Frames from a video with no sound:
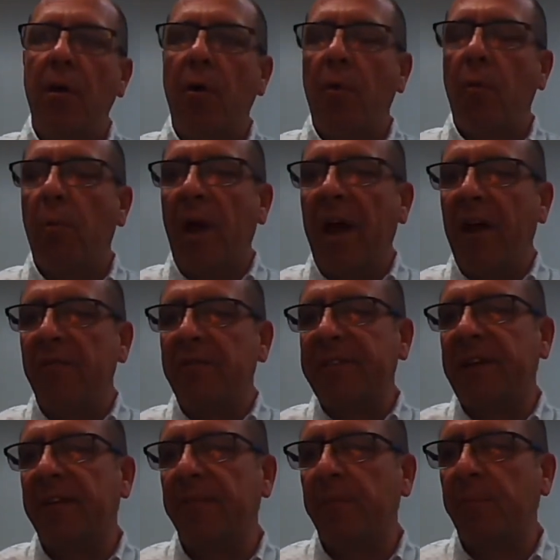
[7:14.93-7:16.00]
where
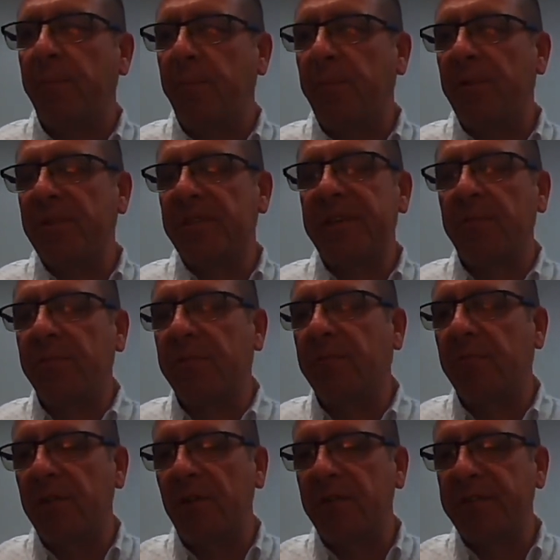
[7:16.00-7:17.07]
instead of putting someone to
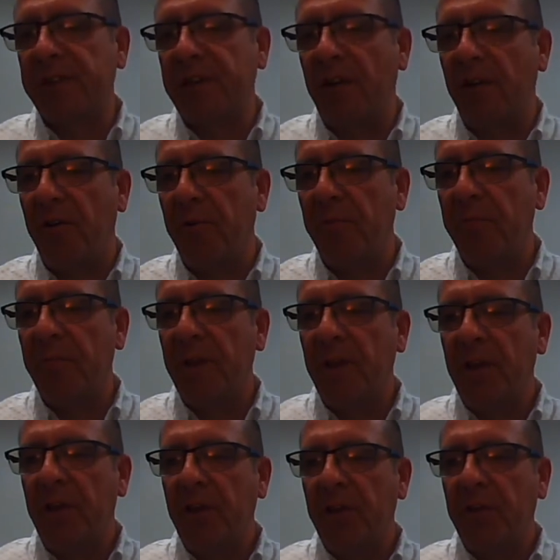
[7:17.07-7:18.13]
a nursing home,
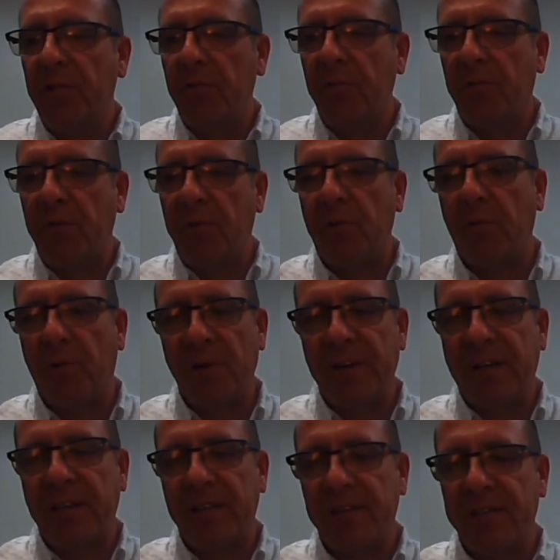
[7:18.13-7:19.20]
you
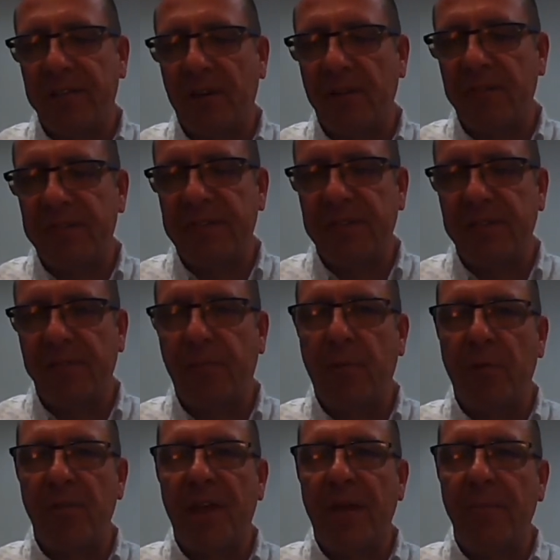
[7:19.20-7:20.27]
coordinate the services
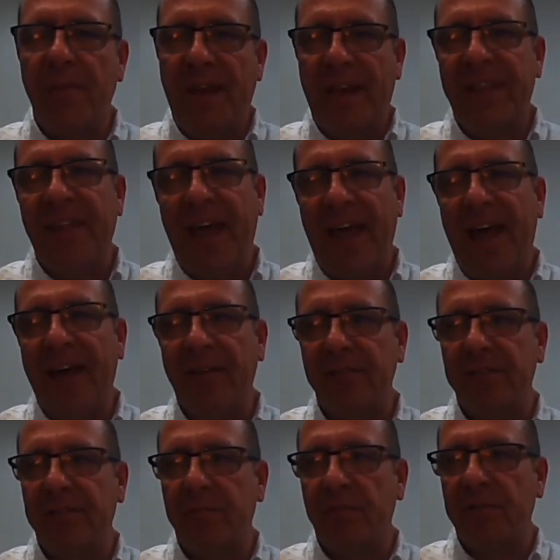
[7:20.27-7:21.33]
for them in the
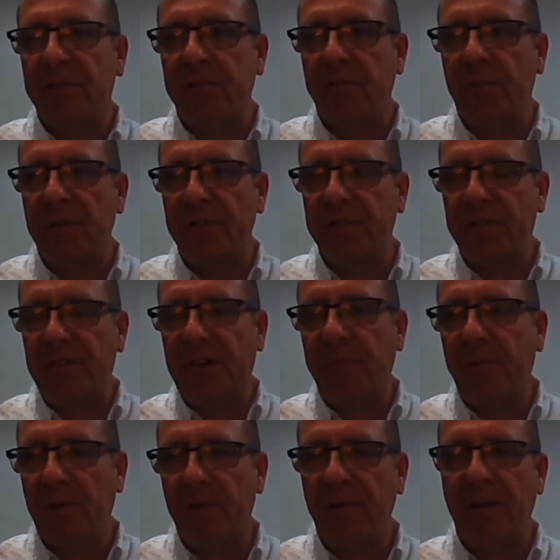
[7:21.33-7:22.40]
house, which was
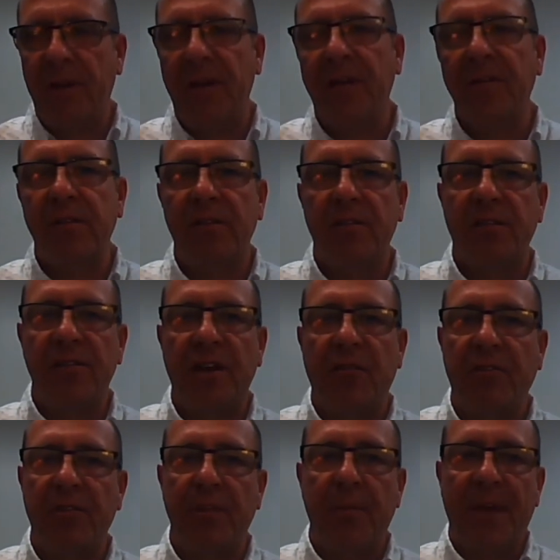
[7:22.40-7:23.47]
cheaper and
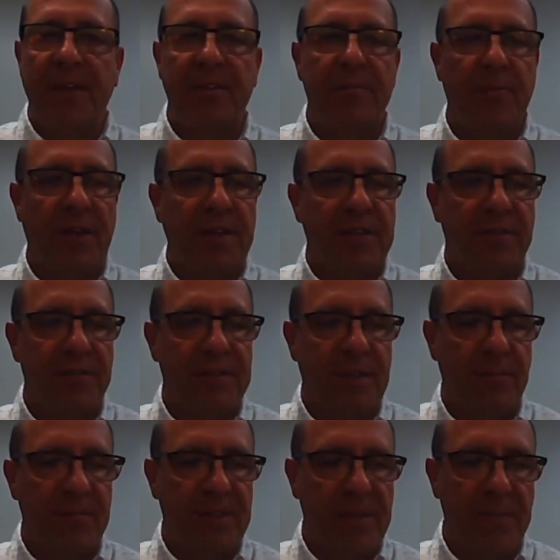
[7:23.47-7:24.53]
generally the best place for
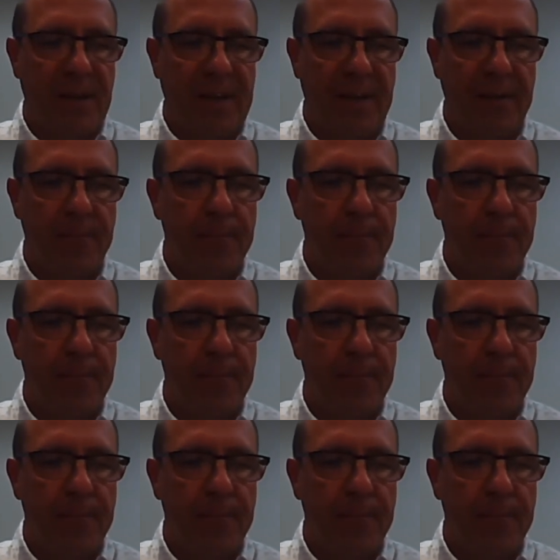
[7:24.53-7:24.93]
someone to be.